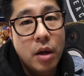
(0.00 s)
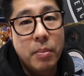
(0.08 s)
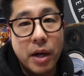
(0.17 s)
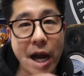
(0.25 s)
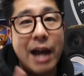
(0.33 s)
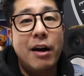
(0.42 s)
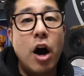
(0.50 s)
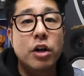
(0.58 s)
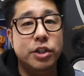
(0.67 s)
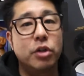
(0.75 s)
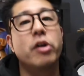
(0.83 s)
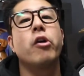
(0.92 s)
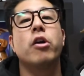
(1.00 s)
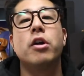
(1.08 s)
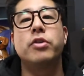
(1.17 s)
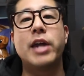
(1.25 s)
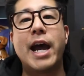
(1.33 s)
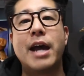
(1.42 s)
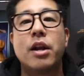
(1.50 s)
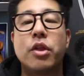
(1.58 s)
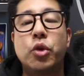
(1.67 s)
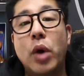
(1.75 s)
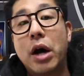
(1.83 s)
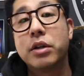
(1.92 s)
But I also heard that
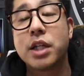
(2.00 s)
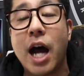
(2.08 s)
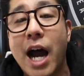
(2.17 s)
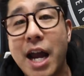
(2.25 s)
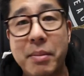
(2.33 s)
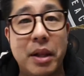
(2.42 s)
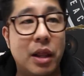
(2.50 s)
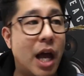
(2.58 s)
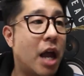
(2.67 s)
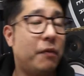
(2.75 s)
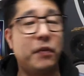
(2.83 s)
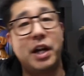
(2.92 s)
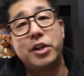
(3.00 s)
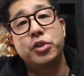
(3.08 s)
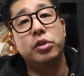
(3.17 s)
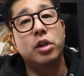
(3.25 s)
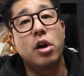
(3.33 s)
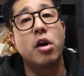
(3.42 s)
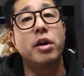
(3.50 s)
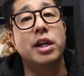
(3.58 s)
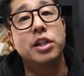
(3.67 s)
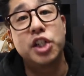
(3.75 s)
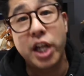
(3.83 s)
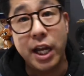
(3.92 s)
throughout time in life and as you learn
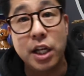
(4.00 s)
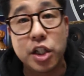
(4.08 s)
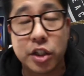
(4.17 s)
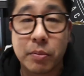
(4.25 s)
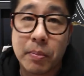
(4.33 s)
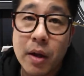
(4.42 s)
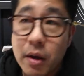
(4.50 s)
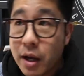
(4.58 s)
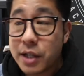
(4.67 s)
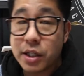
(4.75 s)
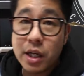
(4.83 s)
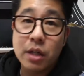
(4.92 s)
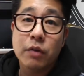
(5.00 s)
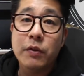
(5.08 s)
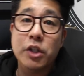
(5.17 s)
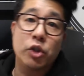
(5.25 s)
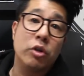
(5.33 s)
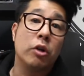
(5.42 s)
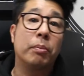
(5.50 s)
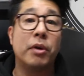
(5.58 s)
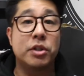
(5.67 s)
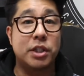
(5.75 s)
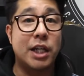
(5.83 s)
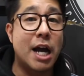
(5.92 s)
and change as an individual, your
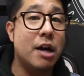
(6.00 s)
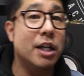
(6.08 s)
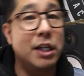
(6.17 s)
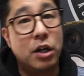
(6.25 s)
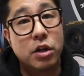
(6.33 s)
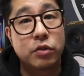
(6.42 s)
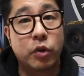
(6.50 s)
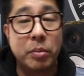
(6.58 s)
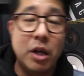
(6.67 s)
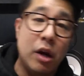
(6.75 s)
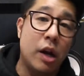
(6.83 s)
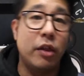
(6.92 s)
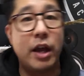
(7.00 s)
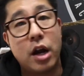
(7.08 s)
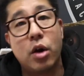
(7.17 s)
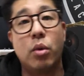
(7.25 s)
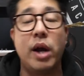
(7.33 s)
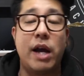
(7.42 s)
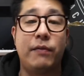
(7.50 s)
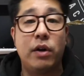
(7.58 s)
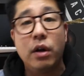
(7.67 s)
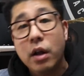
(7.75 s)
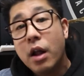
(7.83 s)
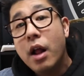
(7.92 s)
personality goes from here to there or
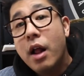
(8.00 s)
whatever,